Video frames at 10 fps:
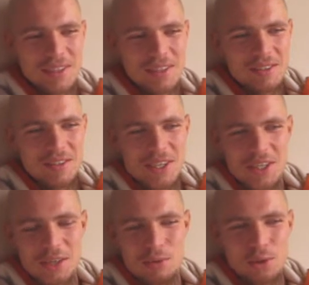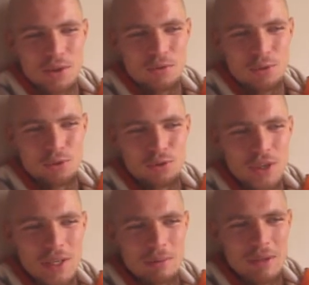it was such a beautiful
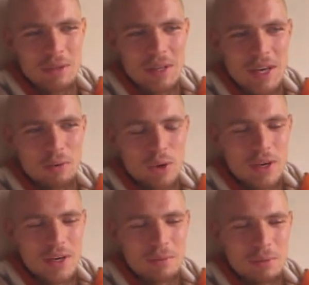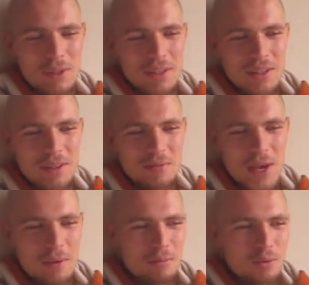dream, and I wake up and
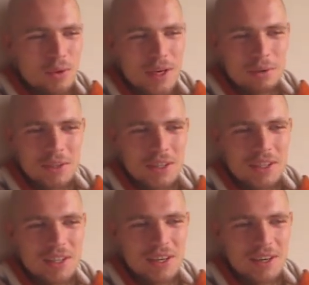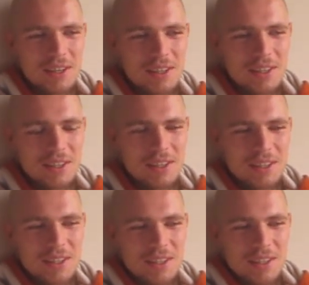I'm without a guitar.
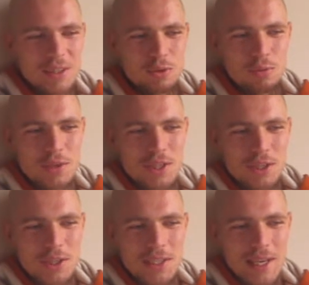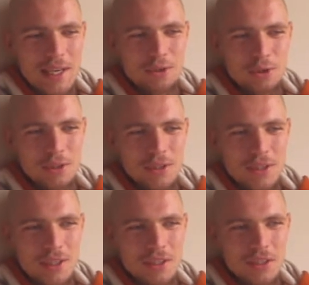Be such a sad
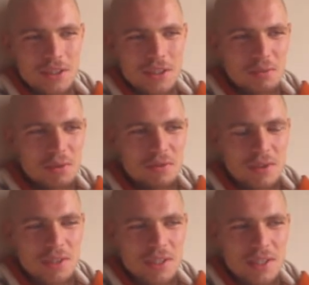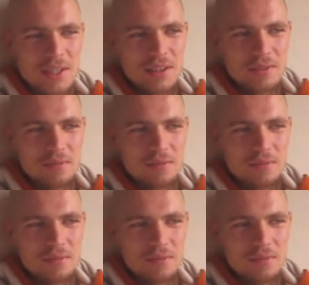realization, I'll be very sad.